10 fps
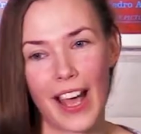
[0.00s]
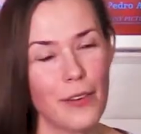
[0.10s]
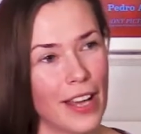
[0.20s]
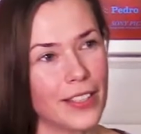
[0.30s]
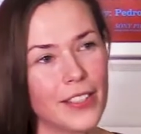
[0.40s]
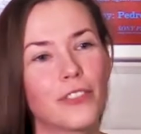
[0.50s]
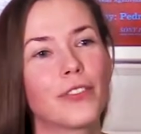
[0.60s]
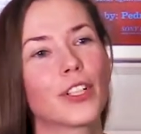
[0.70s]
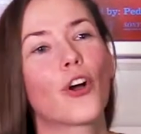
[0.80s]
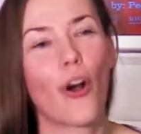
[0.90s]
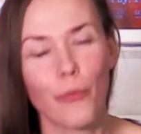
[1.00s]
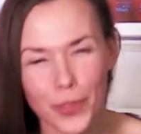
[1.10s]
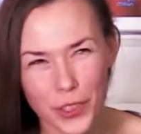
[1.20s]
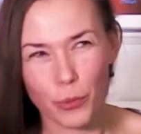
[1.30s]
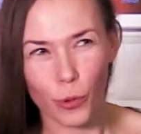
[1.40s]
I didn't feel
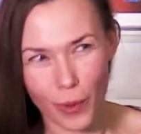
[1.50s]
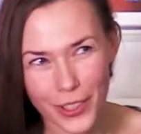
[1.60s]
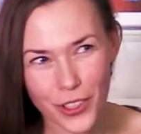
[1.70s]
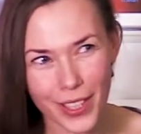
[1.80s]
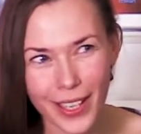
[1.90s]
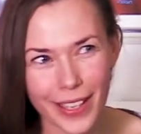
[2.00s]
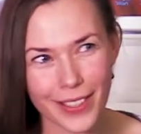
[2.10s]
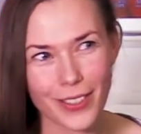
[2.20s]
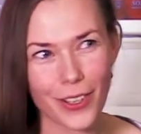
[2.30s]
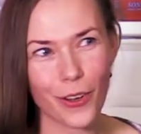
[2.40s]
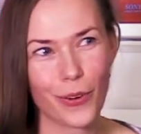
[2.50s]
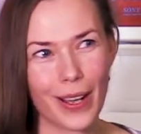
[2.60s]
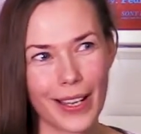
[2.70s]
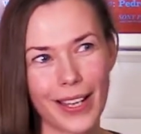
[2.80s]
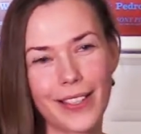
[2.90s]
comfortable watching it, so
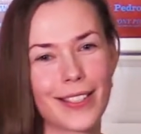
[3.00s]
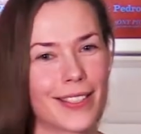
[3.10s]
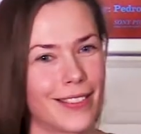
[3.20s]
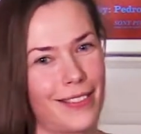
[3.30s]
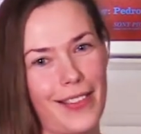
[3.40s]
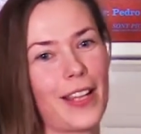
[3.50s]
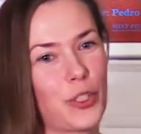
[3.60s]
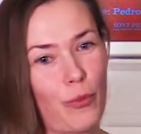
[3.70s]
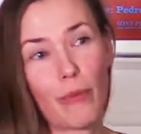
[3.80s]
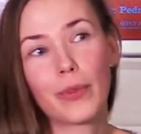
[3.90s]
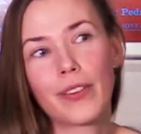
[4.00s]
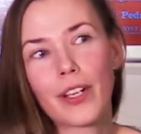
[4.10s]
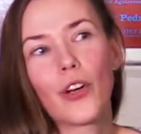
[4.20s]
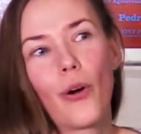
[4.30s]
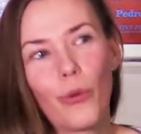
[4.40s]
I guess that's probably
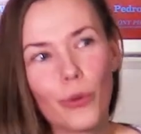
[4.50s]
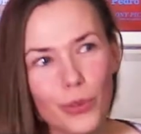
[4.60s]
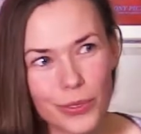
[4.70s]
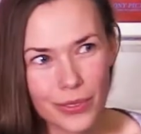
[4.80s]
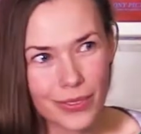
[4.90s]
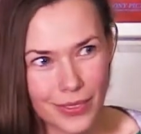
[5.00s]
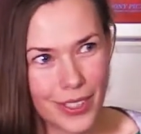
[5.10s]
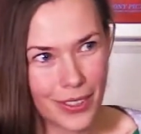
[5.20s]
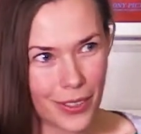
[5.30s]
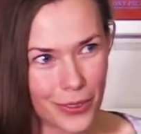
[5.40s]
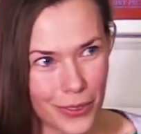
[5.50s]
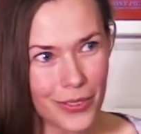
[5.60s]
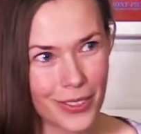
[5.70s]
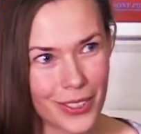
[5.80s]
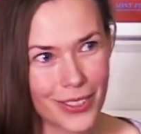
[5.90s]
the goal, you know,
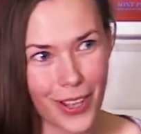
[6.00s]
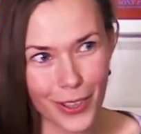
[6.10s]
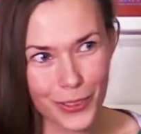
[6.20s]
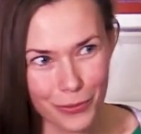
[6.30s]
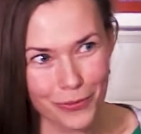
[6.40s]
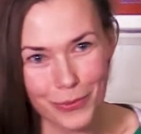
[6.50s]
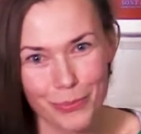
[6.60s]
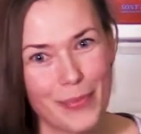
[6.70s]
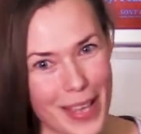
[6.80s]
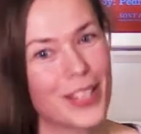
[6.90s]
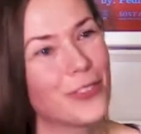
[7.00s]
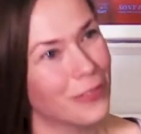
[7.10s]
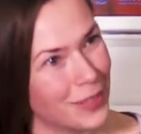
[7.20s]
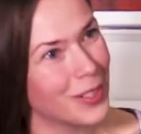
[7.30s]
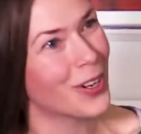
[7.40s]
to not make you
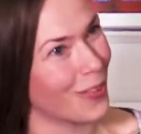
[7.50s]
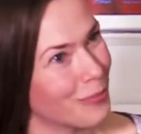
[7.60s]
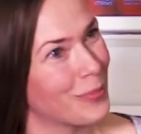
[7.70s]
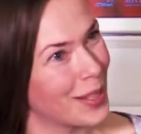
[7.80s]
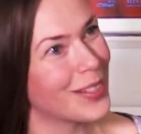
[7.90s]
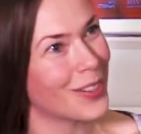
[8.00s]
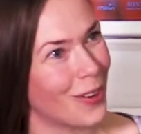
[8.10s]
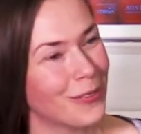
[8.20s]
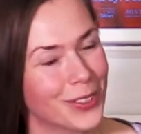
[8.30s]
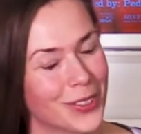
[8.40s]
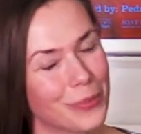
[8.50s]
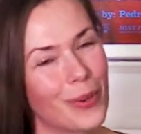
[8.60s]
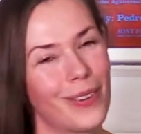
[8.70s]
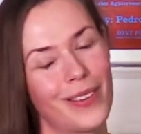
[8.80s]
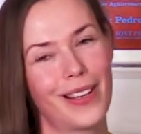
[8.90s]
feel being
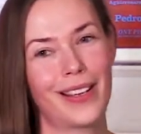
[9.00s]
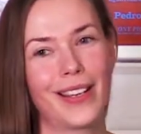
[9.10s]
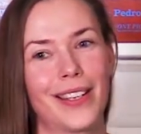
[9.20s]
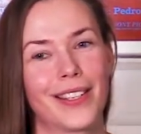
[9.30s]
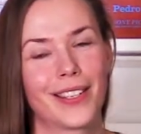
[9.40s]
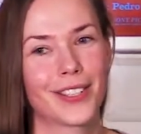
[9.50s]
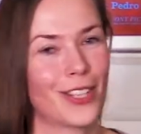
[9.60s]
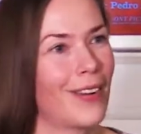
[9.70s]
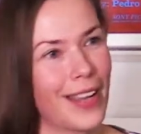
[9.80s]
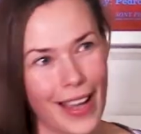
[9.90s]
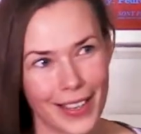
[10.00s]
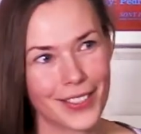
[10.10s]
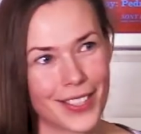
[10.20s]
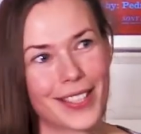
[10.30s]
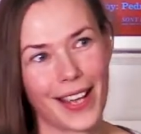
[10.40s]
comfortable. So I
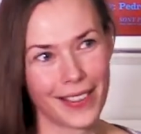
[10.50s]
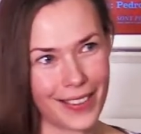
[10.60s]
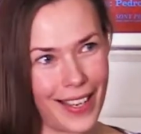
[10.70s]
understand